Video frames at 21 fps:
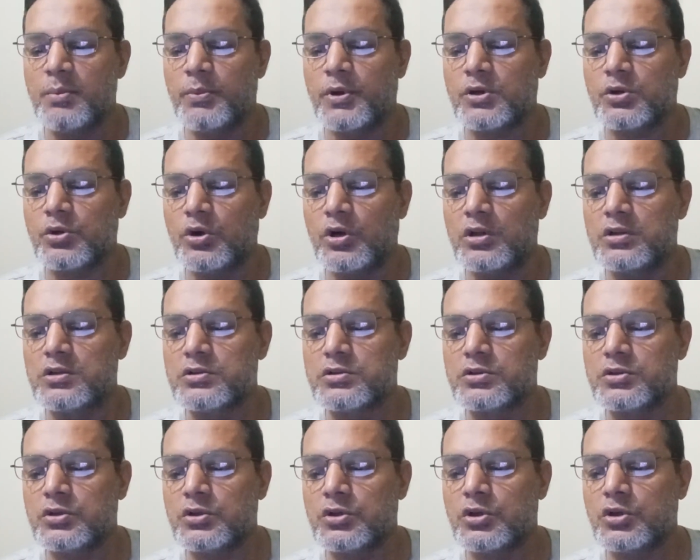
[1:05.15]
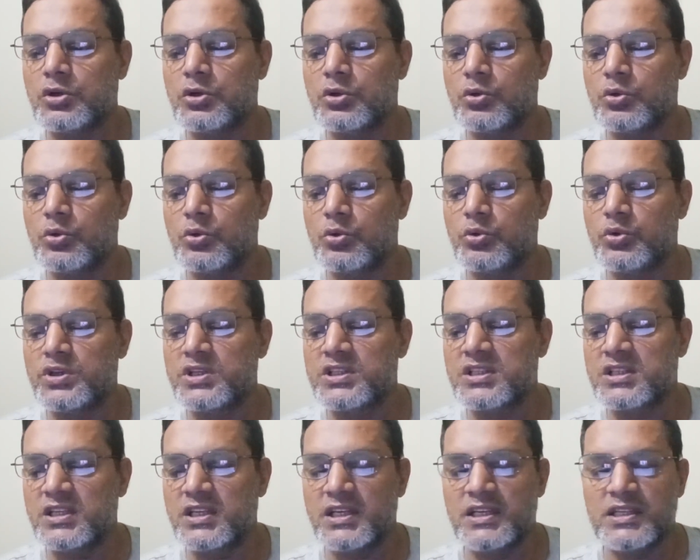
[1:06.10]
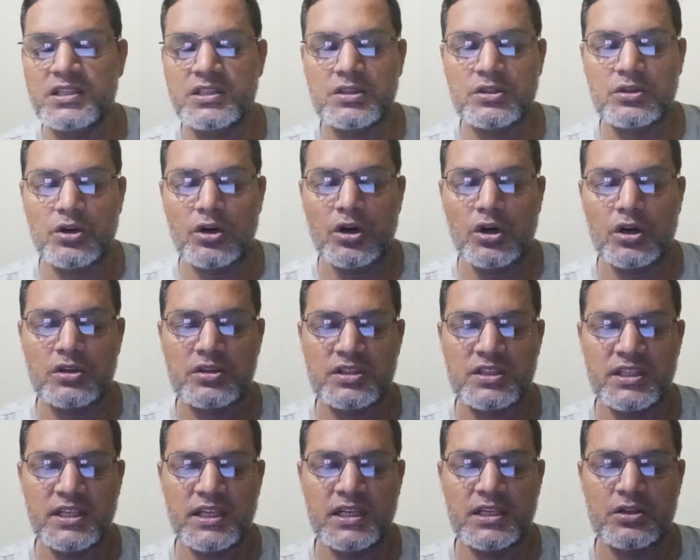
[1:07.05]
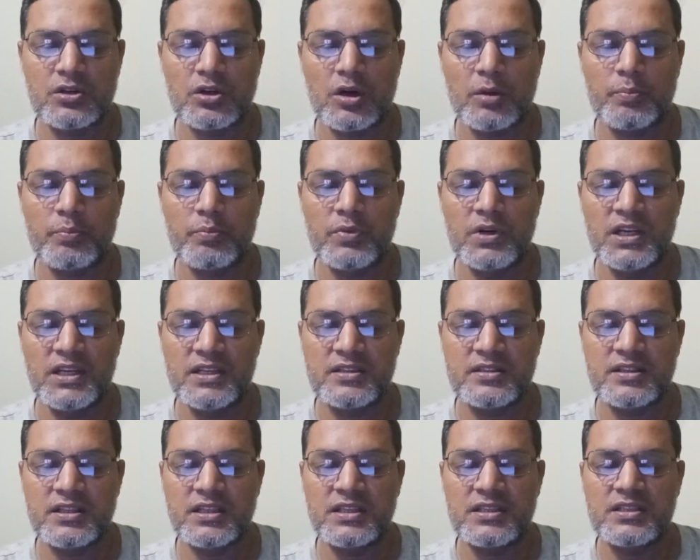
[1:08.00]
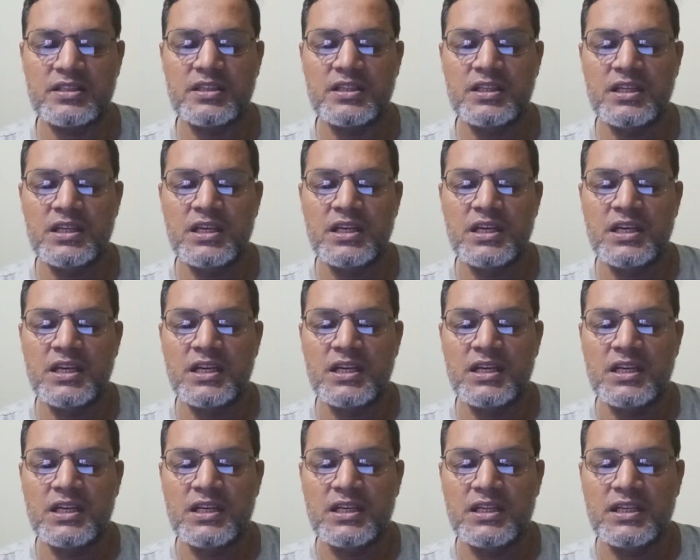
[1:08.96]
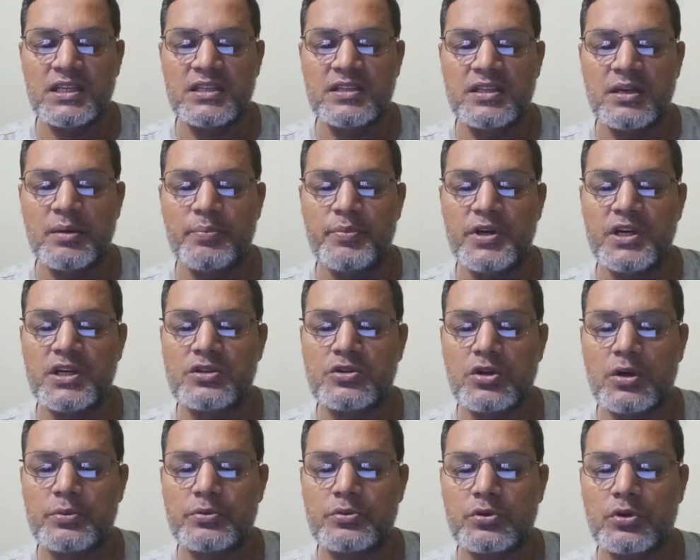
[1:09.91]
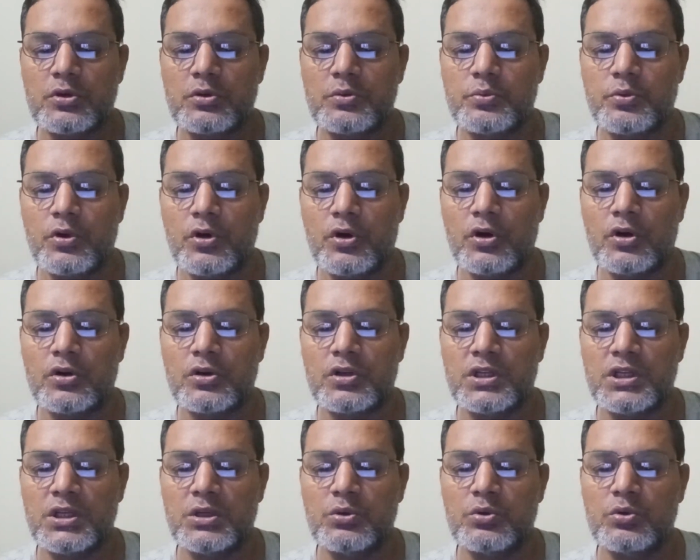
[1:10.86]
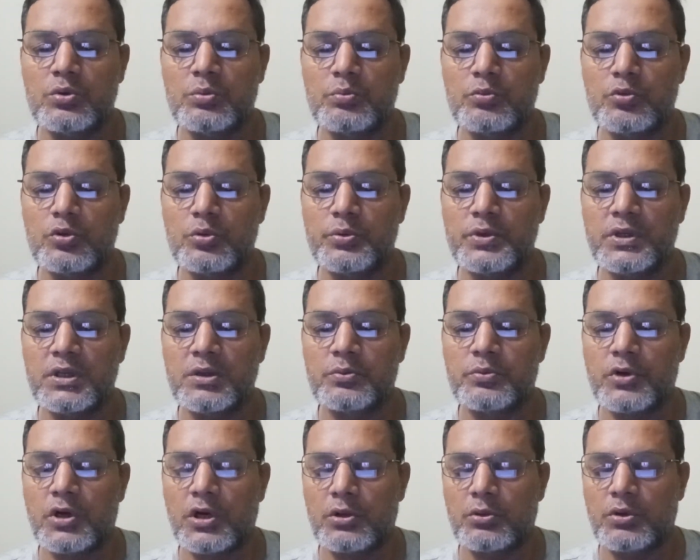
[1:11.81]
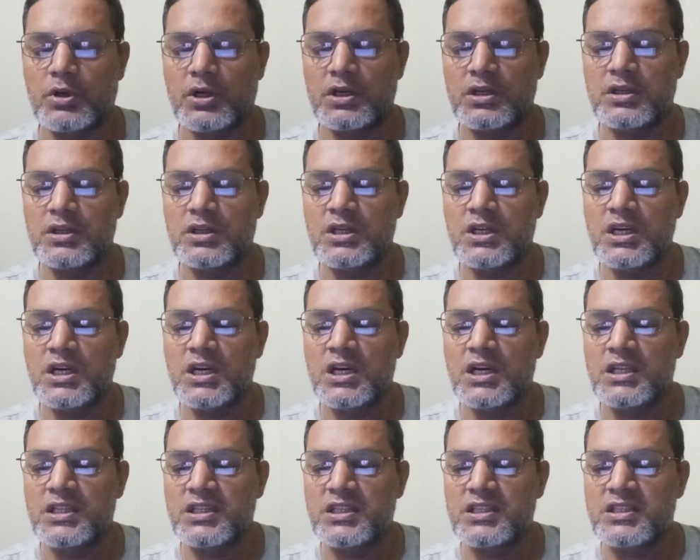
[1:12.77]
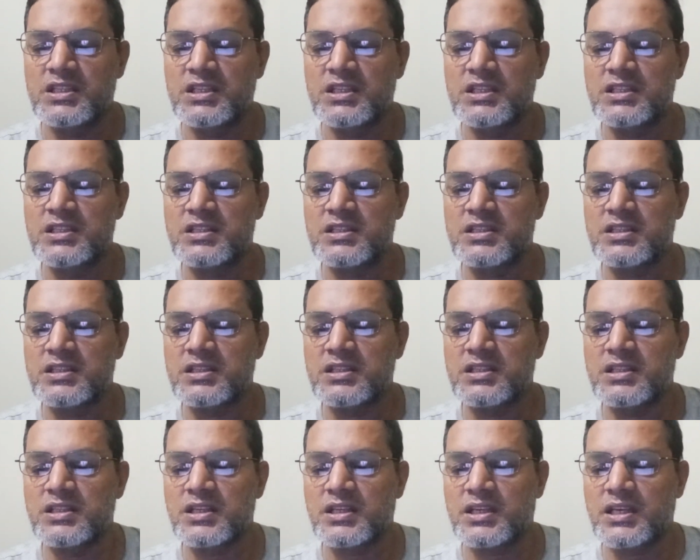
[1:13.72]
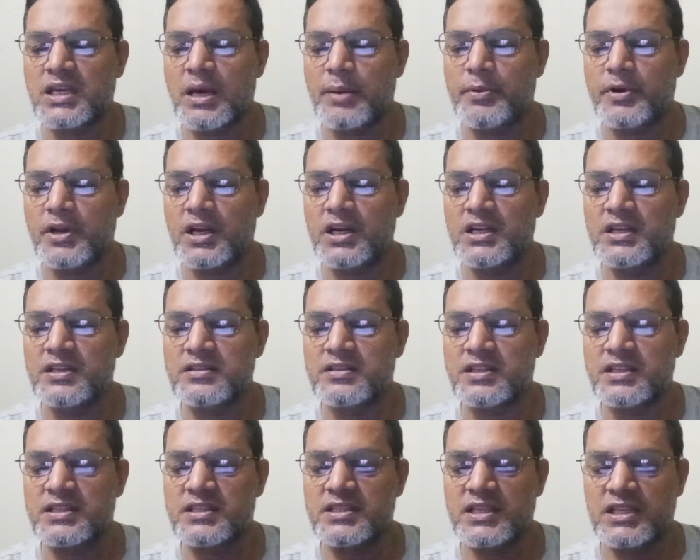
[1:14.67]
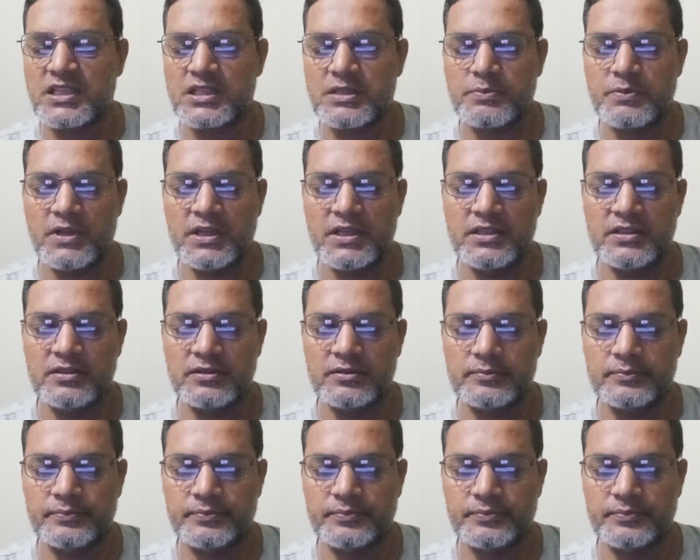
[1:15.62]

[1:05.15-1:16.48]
but also which lens or set of lenses is the best option for you moving forward. This is camera lenses explained.